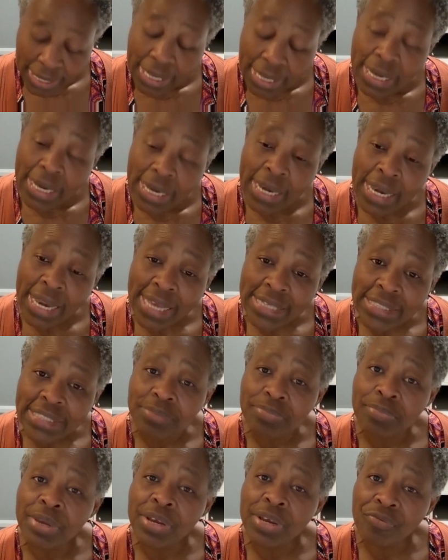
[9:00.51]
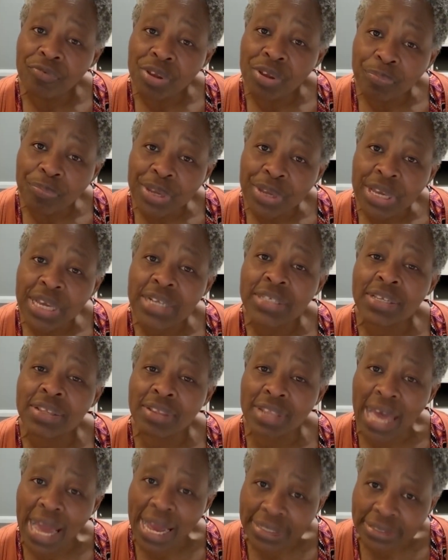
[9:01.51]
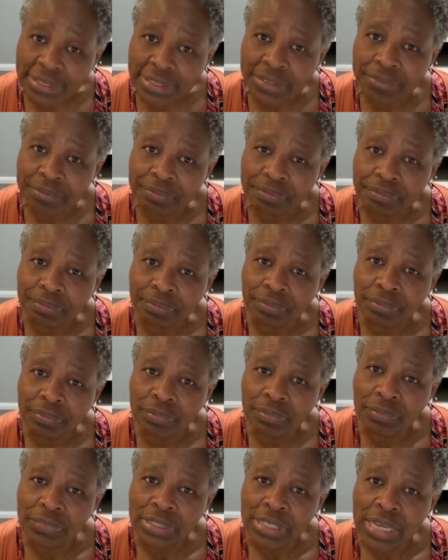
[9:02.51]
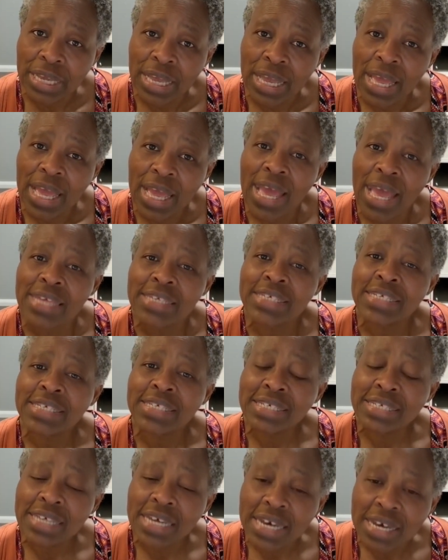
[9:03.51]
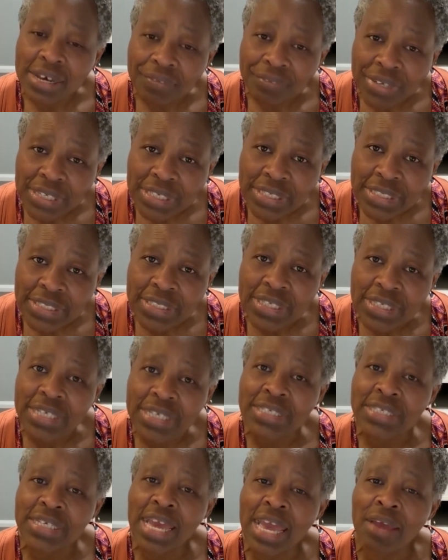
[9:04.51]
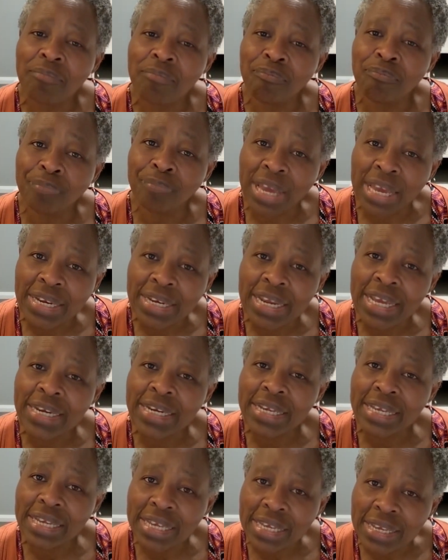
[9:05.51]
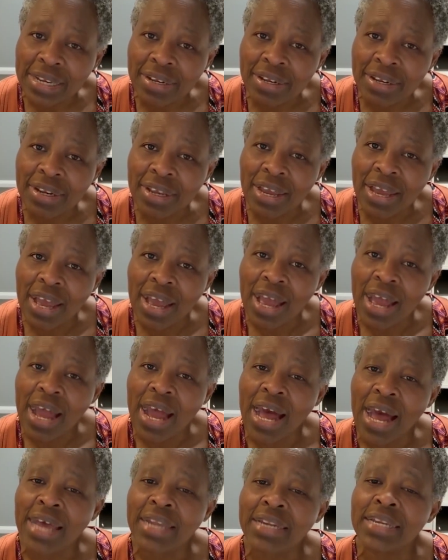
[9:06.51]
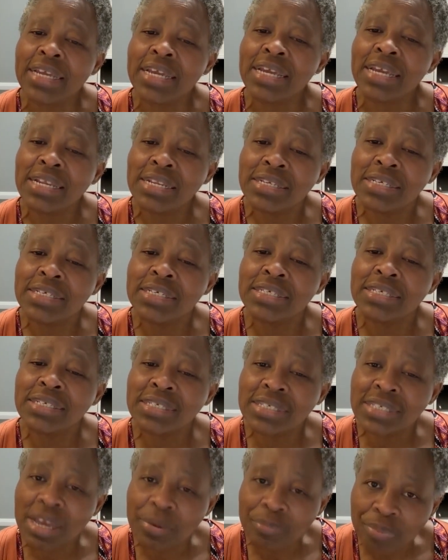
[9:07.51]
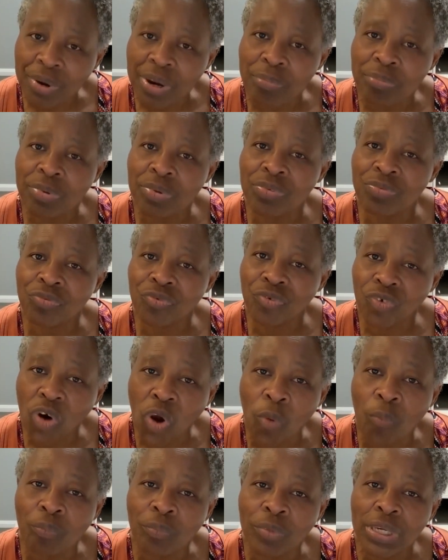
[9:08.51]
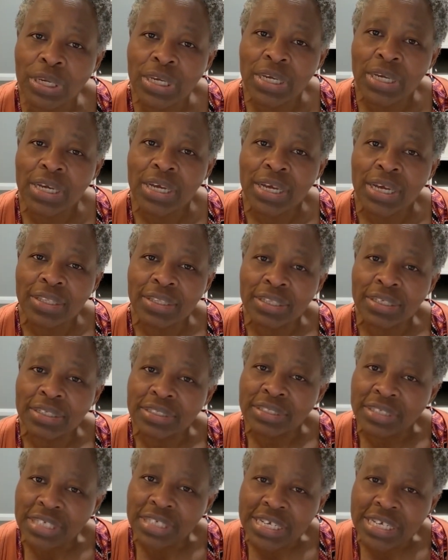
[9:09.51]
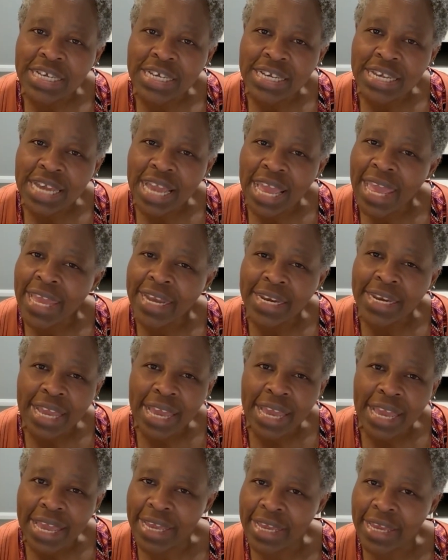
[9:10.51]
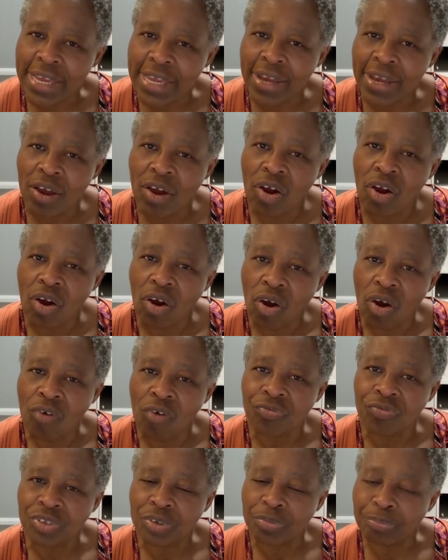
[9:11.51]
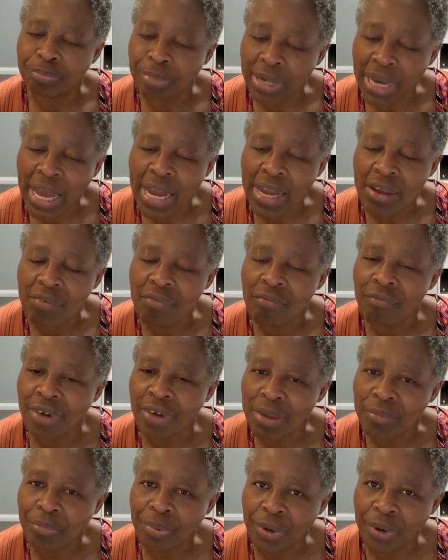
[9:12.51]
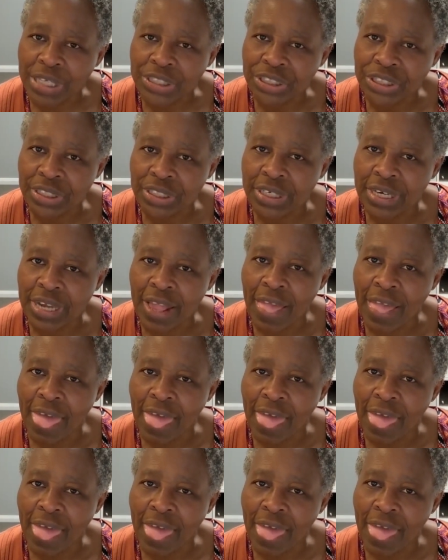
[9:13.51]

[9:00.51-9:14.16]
Let me repeat that. Service is embedded in and inseparable from the DNA of the black vibration,